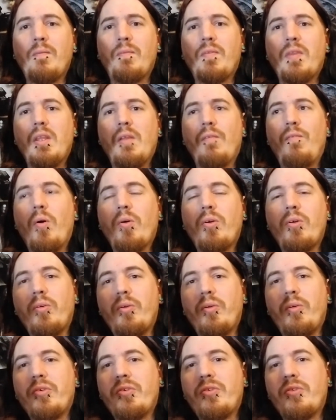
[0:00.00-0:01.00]
the
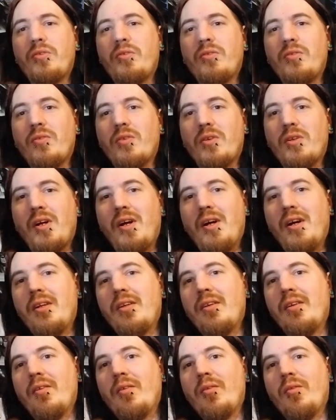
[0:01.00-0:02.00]
vocals were kind
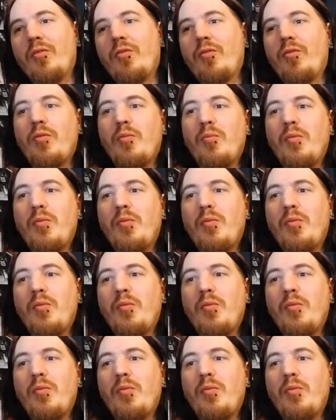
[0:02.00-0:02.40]
of